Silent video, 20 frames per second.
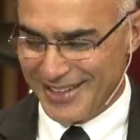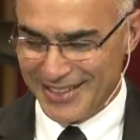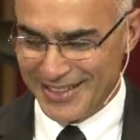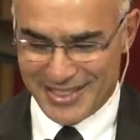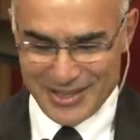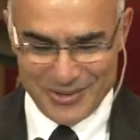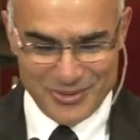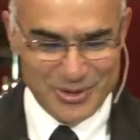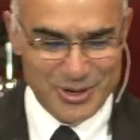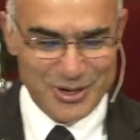
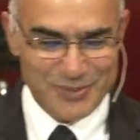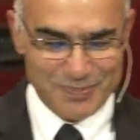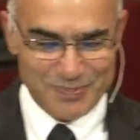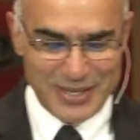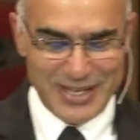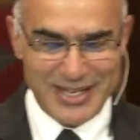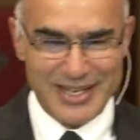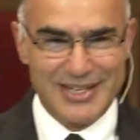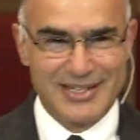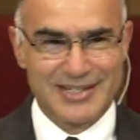The word
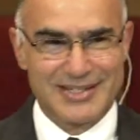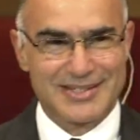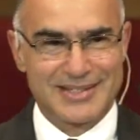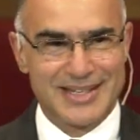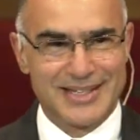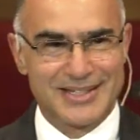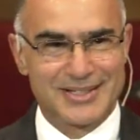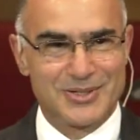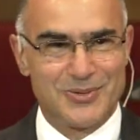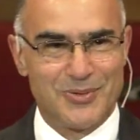peace
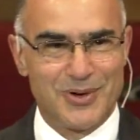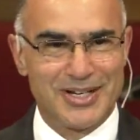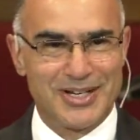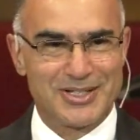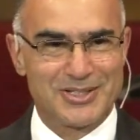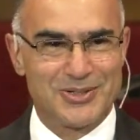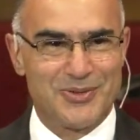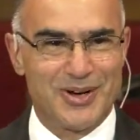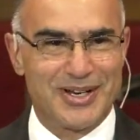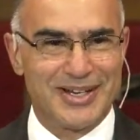and
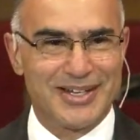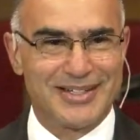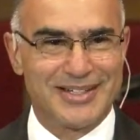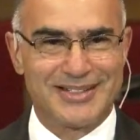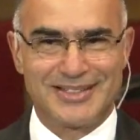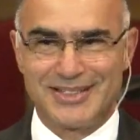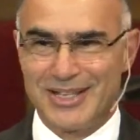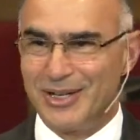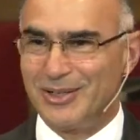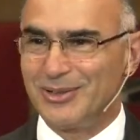2020
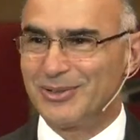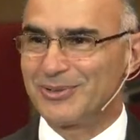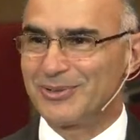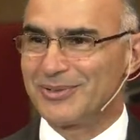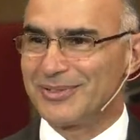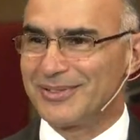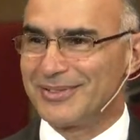don't